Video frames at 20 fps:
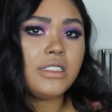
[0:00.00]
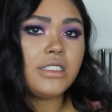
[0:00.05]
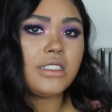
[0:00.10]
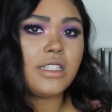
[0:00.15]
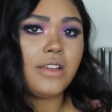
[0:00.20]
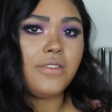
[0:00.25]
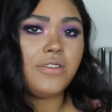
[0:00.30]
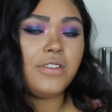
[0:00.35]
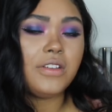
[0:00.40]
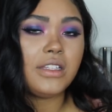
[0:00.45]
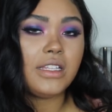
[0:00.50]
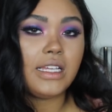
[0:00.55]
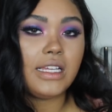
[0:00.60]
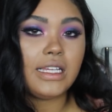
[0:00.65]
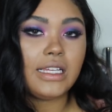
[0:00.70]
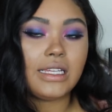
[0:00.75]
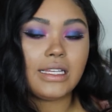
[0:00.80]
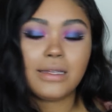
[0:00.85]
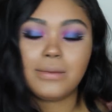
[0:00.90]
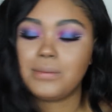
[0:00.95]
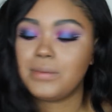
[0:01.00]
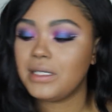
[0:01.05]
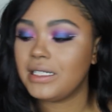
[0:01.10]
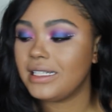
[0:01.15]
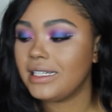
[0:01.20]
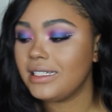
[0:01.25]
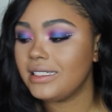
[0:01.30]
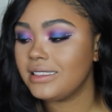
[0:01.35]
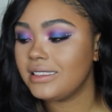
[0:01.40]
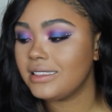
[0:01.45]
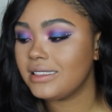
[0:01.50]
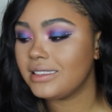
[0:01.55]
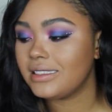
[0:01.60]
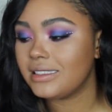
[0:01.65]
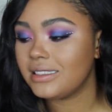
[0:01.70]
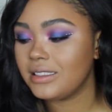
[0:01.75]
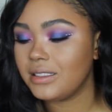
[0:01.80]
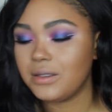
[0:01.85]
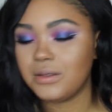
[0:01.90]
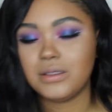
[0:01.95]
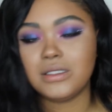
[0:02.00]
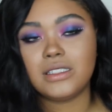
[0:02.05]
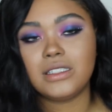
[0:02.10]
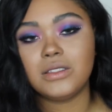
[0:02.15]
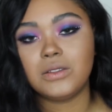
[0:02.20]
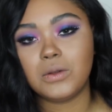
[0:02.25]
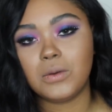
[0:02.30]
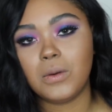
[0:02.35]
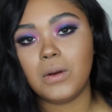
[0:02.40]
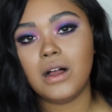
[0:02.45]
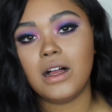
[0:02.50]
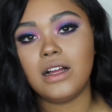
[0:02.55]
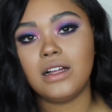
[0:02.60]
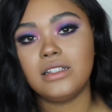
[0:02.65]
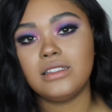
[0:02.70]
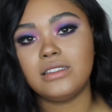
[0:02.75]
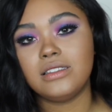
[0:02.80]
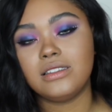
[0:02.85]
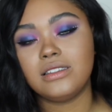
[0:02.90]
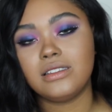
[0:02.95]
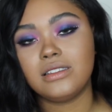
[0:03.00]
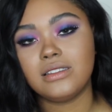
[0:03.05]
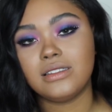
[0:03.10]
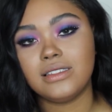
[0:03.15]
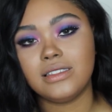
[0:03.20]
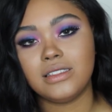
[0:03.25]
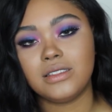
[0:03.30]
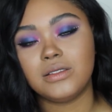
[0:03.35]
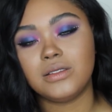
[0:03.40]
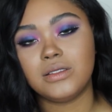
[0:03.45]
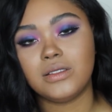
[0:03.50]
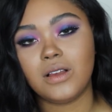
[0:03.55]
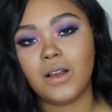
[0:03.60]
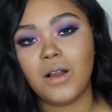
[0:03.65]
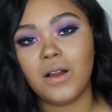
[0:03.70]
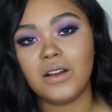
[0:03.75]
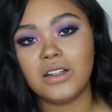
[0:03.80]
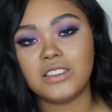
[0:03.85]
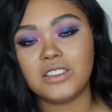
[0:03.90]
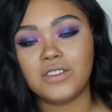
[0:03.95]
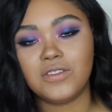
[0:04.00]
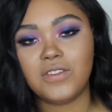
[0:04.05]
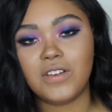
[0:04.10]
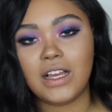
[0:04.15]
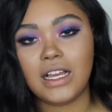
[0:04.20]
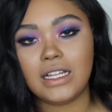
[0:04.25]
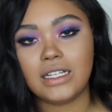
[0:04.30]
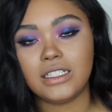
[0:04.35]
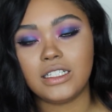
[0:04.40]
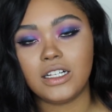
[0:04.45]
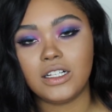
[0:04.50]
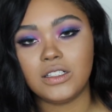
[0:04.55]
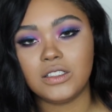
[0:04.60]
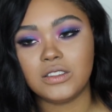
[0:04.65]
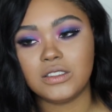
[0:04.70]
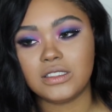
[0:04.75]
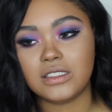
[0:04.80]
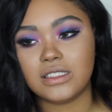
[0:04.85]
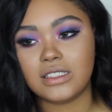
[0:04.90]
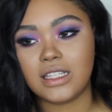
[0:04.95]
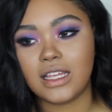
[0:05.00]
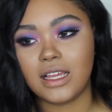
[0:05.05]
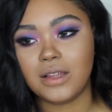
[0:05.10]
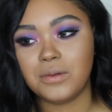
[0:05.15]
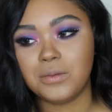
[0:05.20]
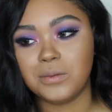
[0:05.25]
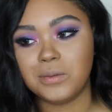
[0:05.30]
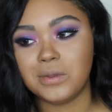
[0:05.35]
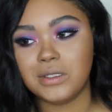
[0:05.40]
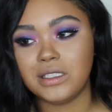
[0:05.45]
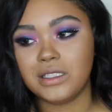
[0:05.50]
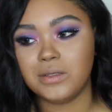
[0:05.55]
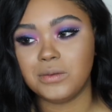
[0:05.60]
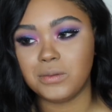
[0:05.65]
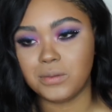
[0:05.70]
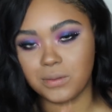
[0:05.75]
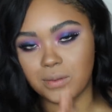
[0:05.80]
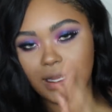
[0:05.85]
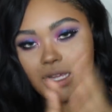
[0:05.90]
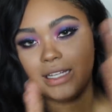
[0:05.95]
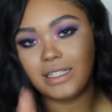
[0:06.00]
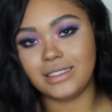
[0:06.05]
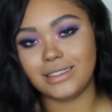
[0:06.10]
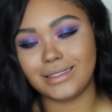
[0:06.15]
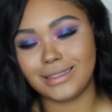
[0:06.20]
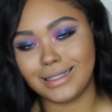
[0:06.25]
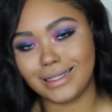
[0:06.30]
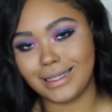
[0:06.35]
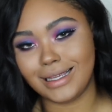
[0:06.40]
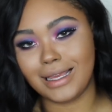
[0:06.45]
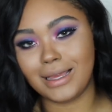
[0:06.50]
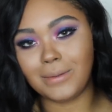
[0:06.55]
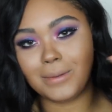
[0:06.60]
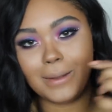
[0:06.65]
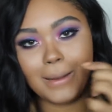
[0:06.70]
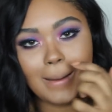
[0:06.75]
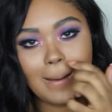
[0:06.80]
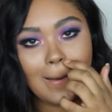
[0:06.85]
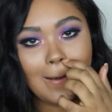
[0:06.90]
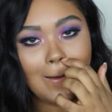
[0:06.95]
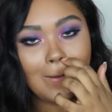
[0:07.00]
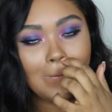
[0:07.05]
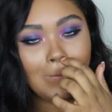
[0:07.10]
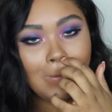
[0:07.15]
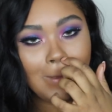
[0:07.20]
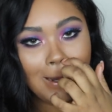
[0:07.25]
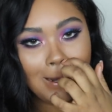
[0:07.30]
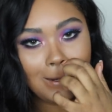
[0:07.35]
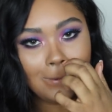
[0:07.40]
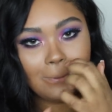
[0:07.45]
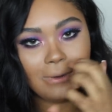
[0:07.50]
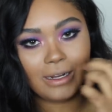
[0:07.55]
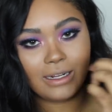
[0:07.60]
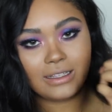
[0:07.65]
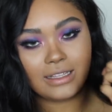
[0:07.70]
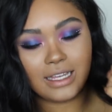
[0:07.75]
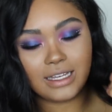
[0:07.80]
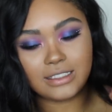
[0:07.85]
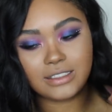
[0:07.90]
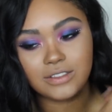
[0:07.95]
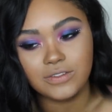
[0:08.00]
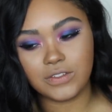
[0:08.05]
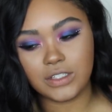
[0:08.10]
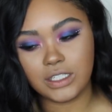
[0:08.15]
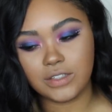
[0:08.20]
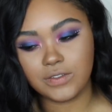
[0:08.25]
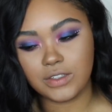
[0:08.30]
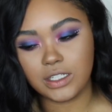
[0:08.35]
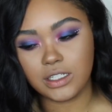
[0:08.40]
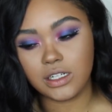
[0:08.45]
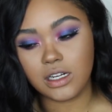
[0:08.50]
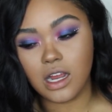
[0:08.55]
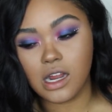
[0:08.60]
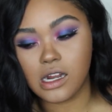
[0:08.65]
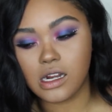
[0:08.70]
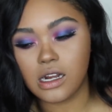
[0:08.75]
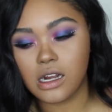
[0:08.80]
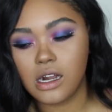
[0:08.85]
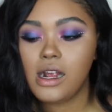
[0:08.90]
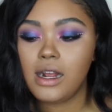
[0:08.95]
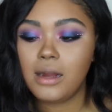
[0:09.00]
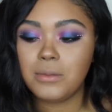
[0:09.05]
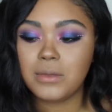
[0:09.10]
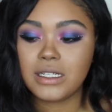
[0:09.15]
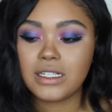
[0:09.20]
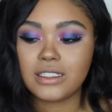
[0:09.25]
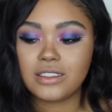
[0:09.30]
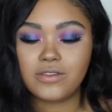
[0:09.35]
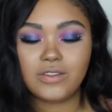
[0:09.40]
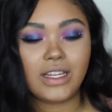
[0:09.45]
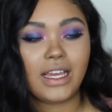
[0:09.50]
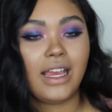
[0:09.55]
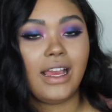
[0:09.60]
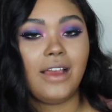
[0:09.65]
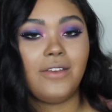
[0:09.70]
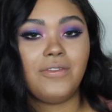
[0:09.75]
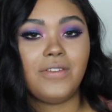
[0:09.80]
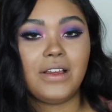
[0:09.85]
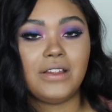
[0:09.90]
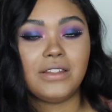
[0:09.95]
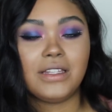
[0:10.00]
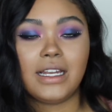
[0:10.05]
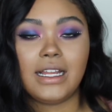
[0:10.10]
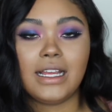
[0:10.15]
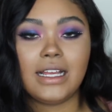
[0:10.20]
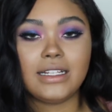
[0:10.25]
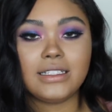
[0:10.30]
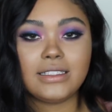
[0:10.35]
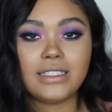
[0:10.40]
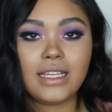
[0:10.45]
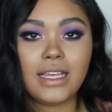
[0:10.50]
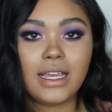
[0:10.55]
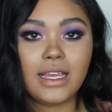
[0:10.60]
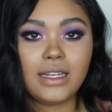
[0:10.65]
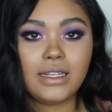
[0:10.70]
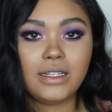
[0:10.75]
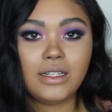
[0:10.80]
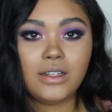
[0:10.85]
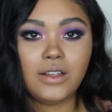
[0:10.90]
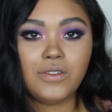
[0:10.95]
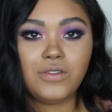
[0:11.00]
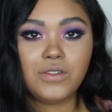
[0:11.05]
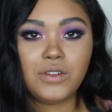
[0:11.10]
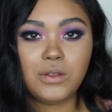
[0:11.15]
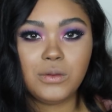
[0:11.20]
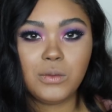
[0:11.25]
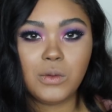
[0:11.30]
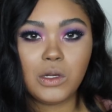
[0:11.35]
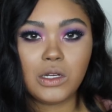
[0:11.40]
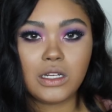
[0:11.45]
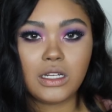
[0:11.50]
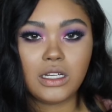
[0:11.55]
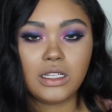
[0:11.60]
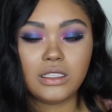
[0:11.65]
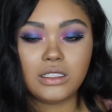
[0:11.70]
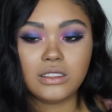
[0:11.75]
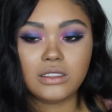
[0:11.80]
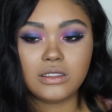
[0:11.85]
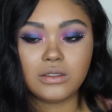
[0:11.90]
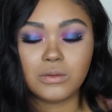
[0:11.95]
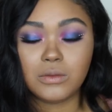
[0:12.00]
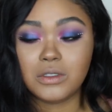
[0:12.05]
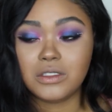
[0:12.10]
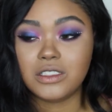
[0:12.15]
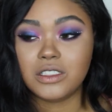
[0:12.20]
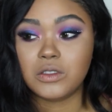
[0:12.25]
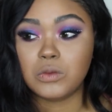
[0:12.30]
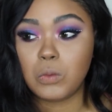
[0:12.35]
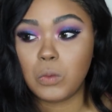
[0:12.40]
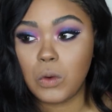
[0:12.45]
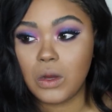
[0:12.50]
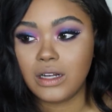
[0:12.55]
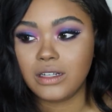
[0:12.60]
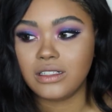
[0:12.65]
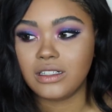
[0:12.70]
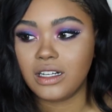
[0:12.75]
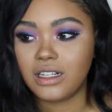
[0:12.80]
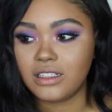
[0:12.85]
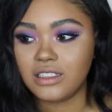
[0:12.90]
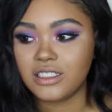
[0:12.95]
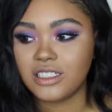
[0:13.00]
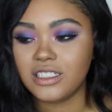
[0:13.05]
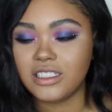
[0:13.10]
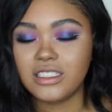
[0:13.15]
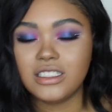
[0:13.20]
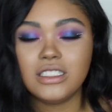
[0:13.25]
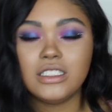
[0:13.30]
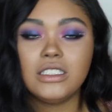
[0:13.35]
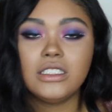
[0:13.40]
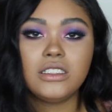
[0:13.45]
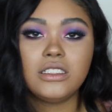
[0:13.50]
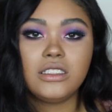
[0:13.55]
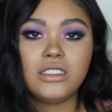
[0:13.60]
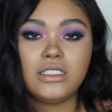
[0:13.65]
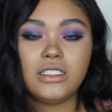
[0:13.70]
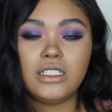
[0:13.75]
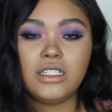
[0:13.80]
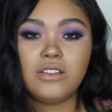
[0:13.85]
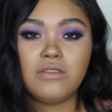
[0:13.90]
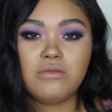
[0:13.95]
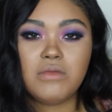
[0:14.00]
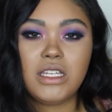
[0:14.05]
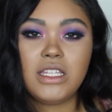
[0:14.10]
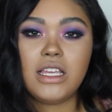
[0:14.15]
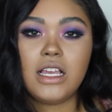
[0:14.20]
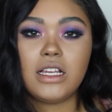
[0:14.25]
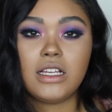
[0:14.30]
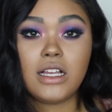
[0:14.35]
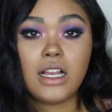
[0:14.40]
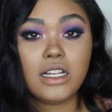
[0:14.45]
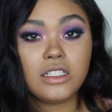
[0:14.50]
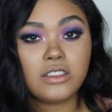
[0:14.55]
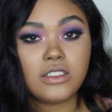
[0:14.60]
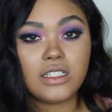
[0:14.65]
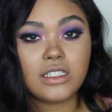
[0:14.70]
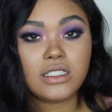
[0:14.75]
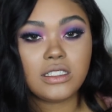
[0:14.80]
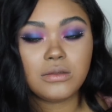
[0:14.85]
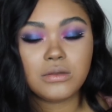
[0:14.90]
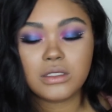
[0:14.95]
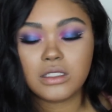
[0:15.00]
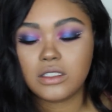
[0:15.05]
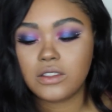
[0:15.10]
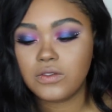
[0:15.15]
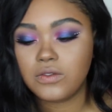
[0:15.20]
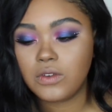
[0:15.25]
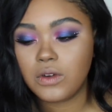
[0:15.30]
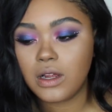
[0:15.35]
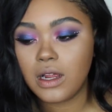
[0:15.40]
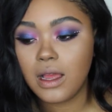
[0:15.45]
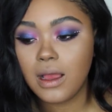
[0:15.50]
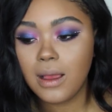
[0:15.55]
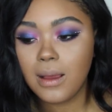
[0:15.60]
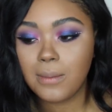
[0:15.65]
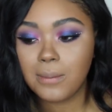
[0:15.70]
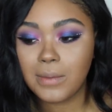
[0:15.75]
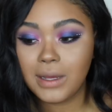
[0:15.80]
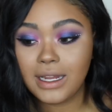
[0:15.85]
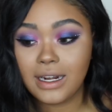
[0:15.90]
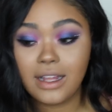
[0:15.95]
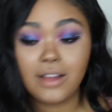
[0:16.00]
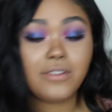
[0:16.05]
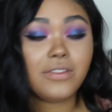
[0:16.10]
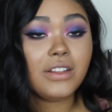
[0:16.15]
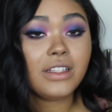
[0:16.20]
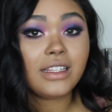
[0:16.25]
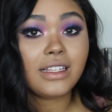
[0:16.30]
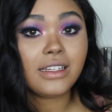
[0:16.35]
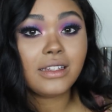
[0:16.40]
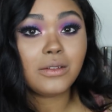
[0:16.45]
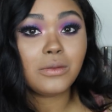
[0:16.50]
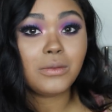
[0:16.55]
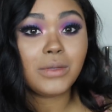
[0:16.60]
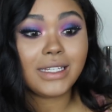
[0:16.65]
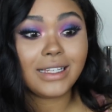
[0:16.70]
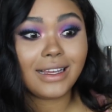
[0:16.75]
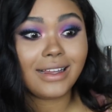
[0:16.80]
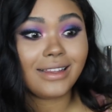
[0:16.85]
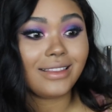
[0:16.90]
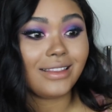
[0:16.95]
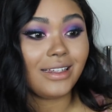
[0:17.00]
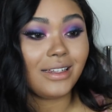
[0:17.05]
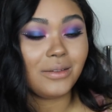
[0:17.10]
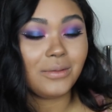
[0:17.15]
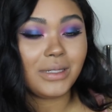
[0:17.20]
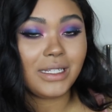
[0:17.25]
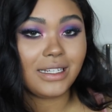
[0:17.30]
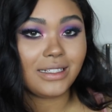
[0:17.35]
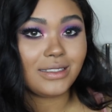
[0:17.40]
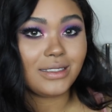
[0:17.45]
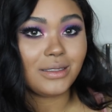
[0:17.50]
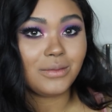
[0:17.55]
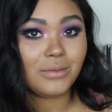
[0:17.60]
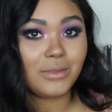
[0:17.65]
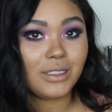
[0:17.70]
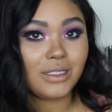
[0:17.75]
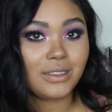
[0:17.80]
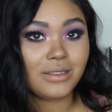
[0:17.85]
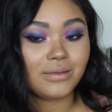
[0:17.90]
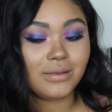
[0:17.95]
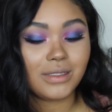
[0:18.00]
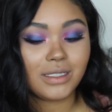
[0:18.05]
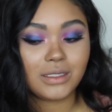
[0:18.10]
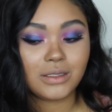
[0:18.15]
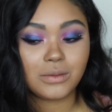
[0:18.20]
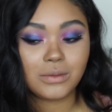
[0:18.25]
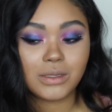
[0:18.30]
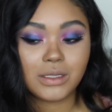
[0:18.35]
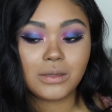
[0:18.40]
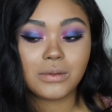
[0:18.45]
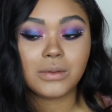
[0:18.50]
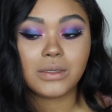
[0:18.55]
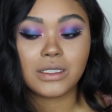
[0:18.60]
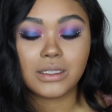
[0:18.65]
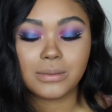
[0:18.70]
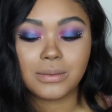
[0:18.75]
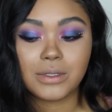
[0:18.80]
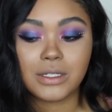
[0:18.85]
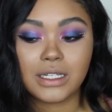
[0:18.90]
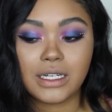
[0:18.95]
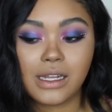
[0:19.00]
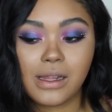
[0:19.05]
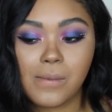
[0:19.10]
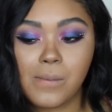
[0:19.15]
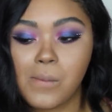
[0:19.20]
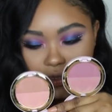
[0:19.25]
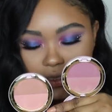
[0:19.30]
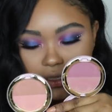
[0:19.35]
is I feel like because, you know, it's in quads, it's hard to find colors that really range the gamut, you know, very, very light to very, very dark. And because of that, I found that I had to add in a few more colors, well, just one color to give me that contrast I was looking for. But I feel like we got there. We got somewhere that's really, really pretty.